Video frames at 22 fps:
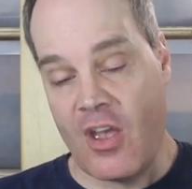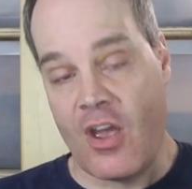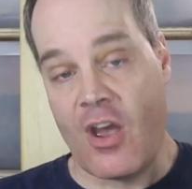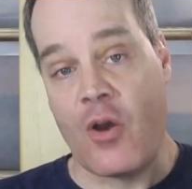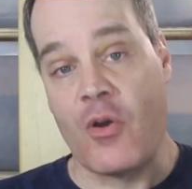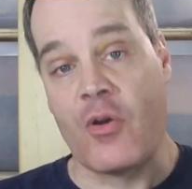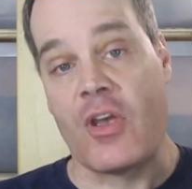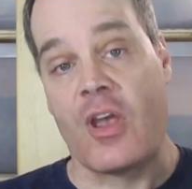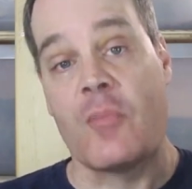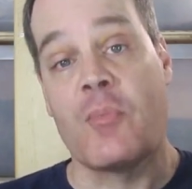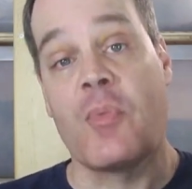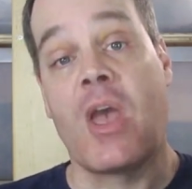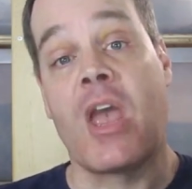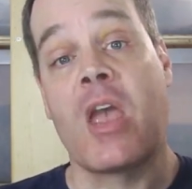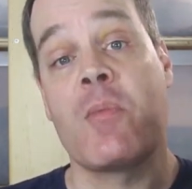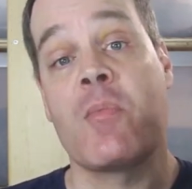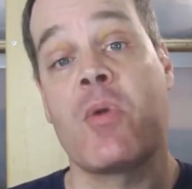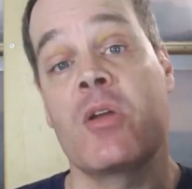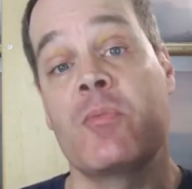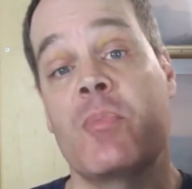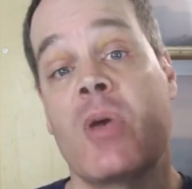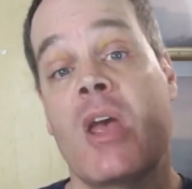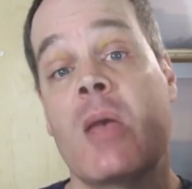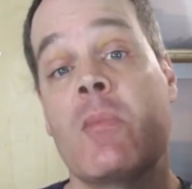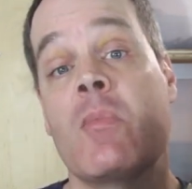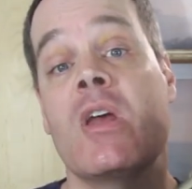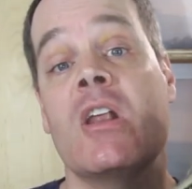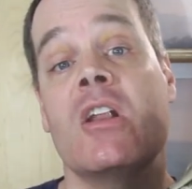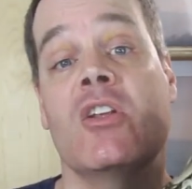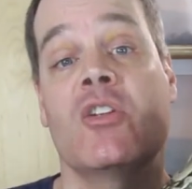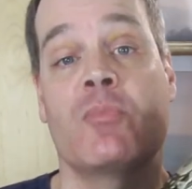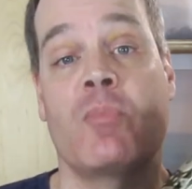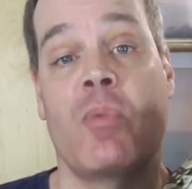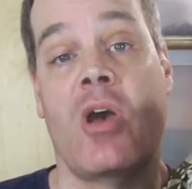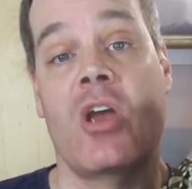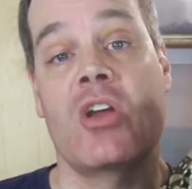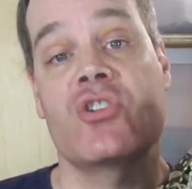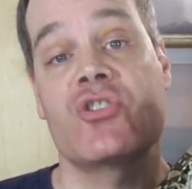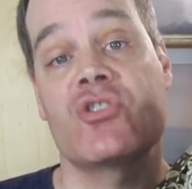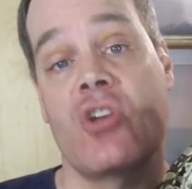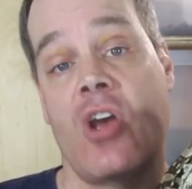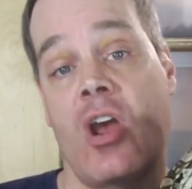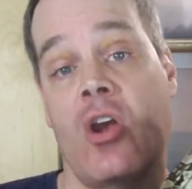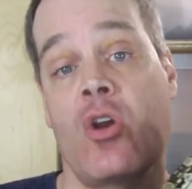Okay, payment. Payment is by
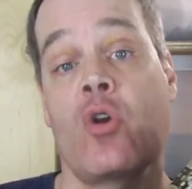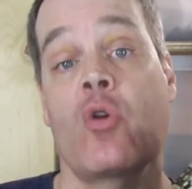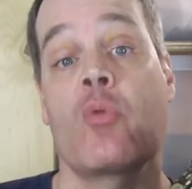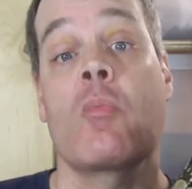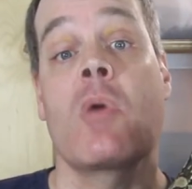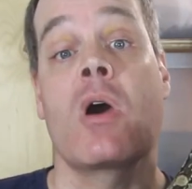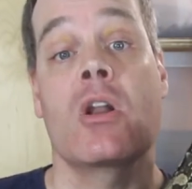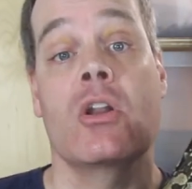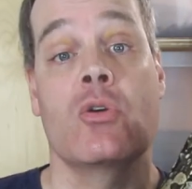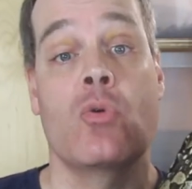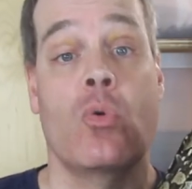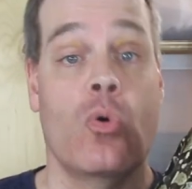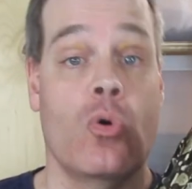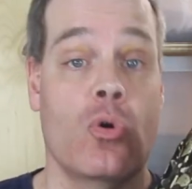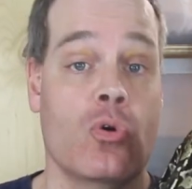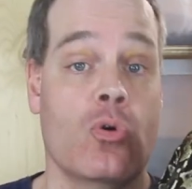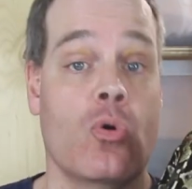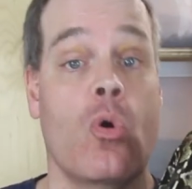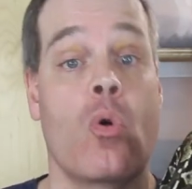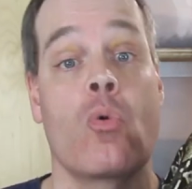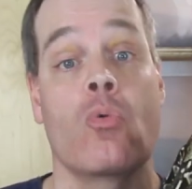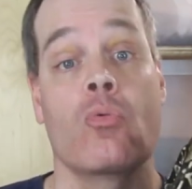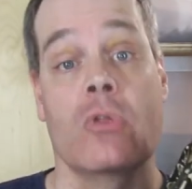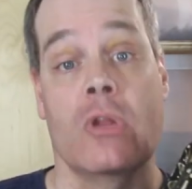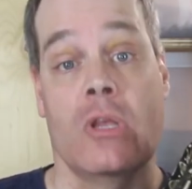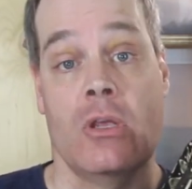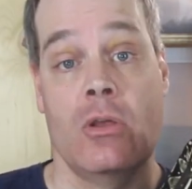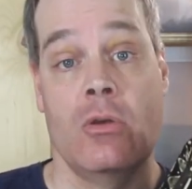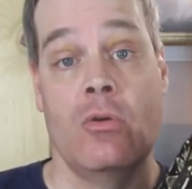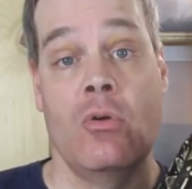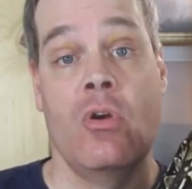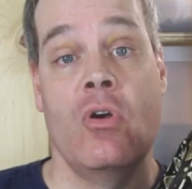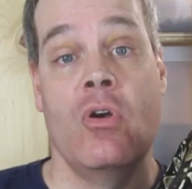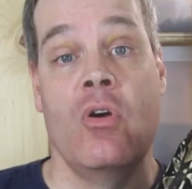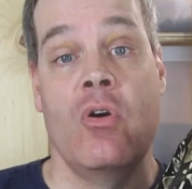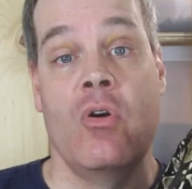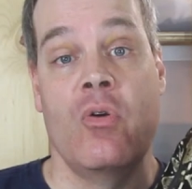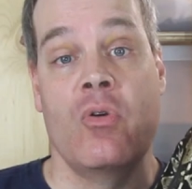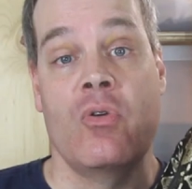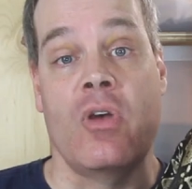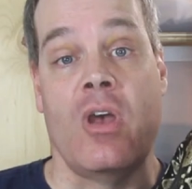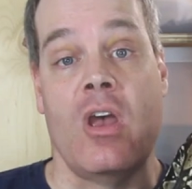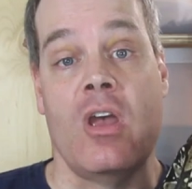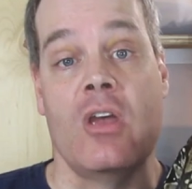check or money order only.
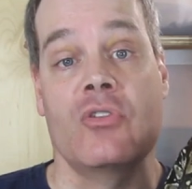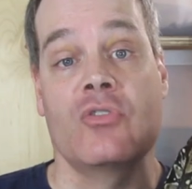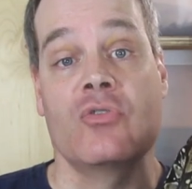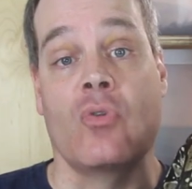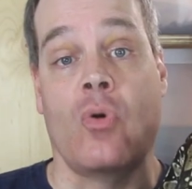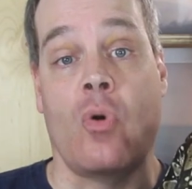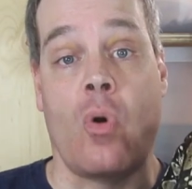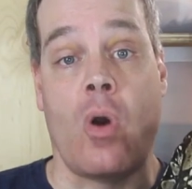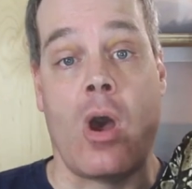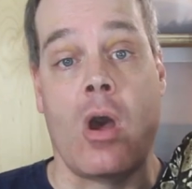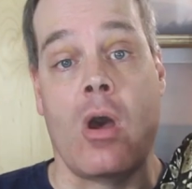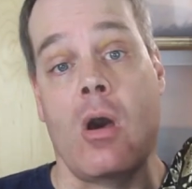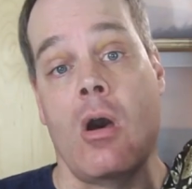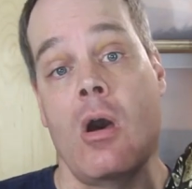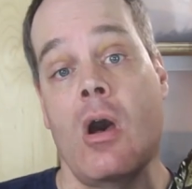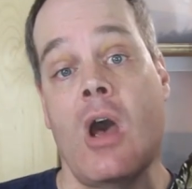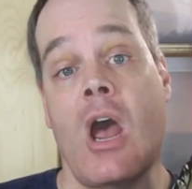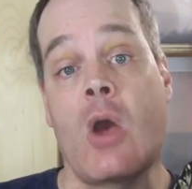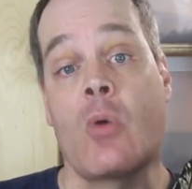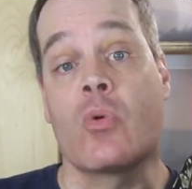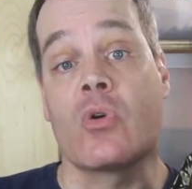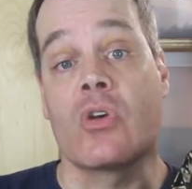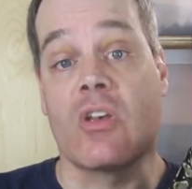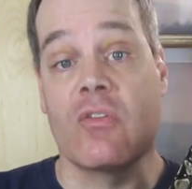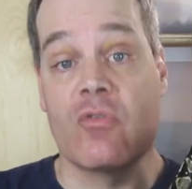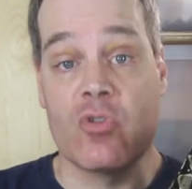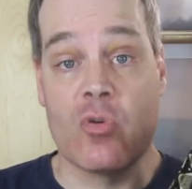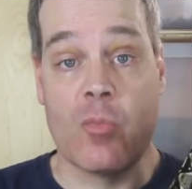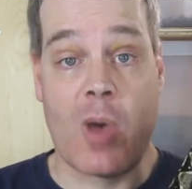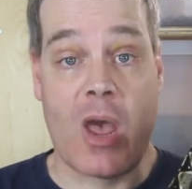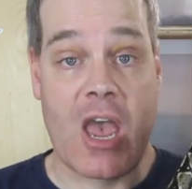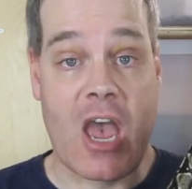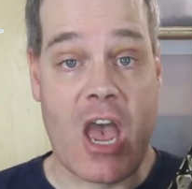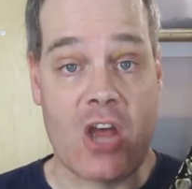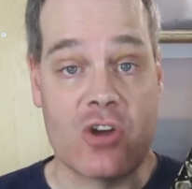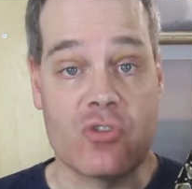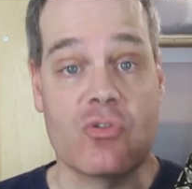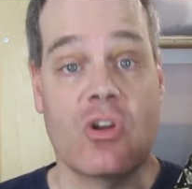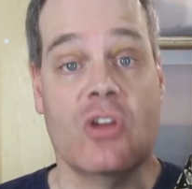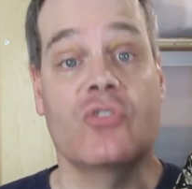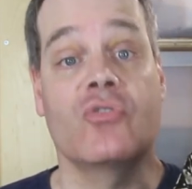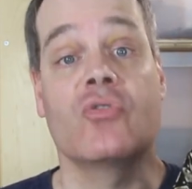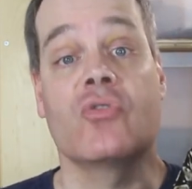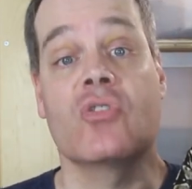Okay, so I will give you my
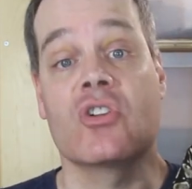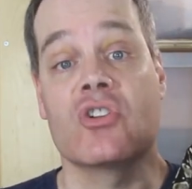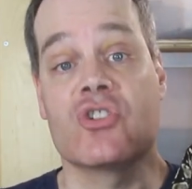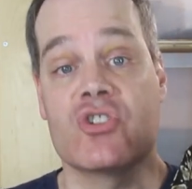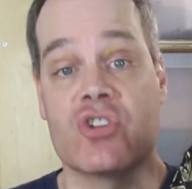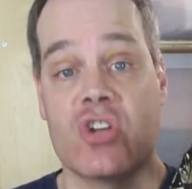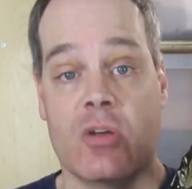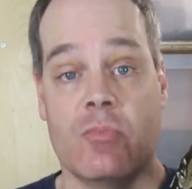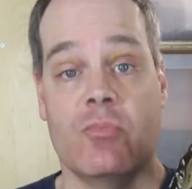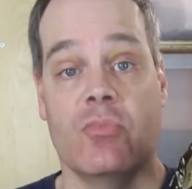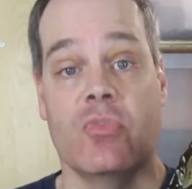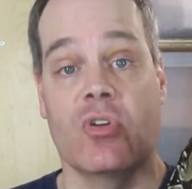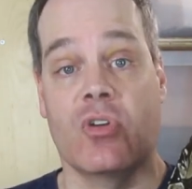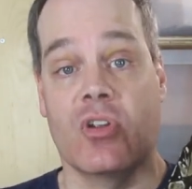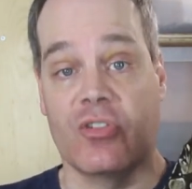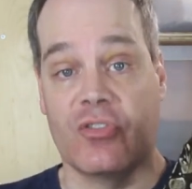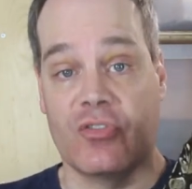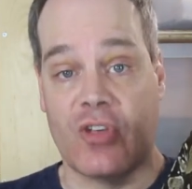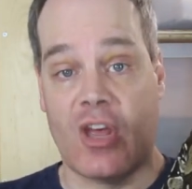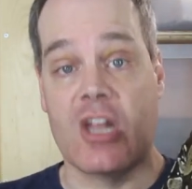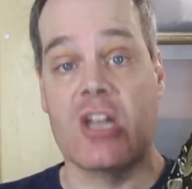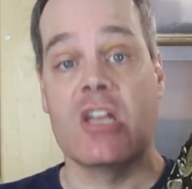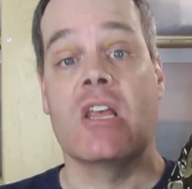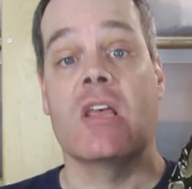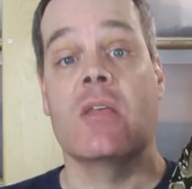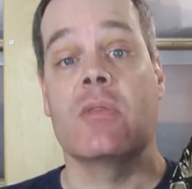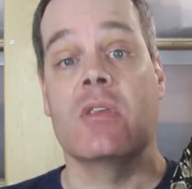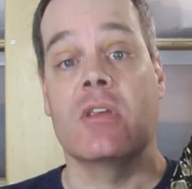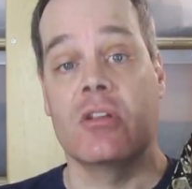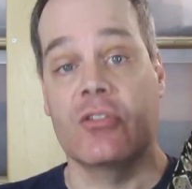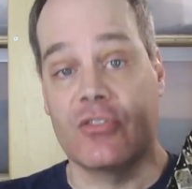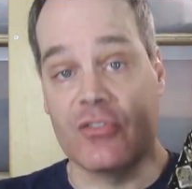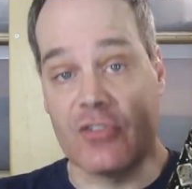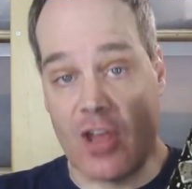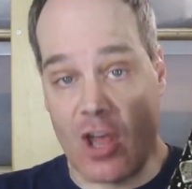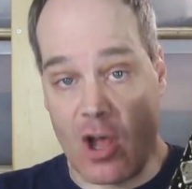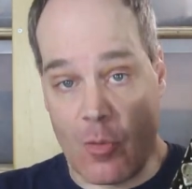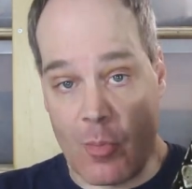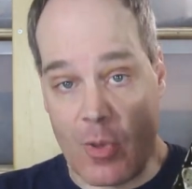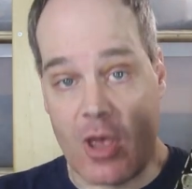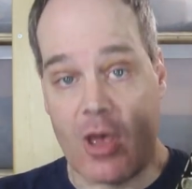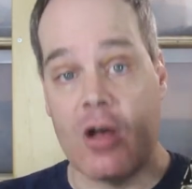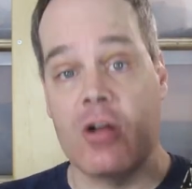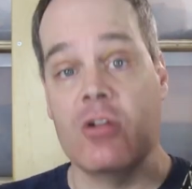address. You can ship, you can send in the snail
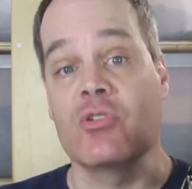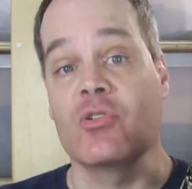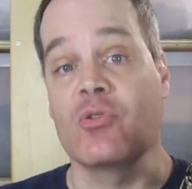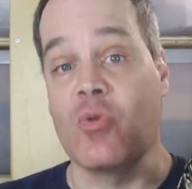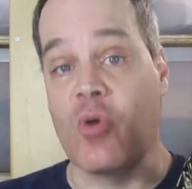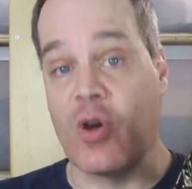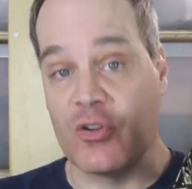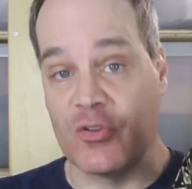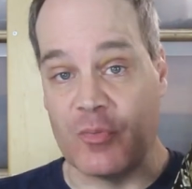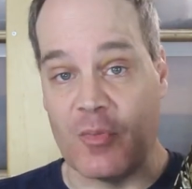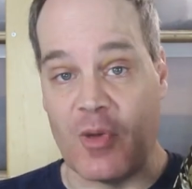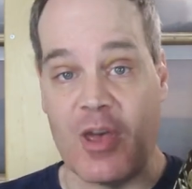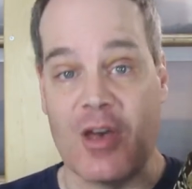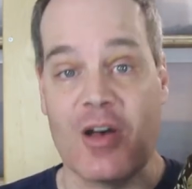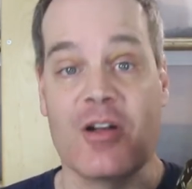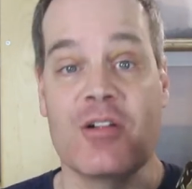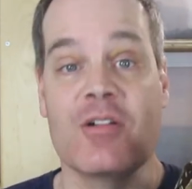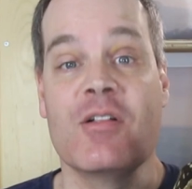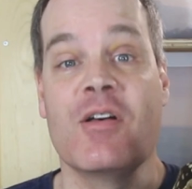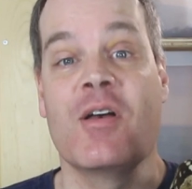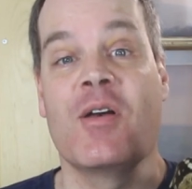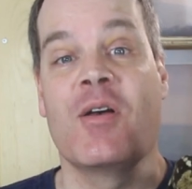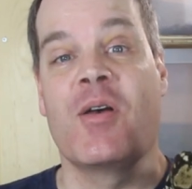mail, US mail,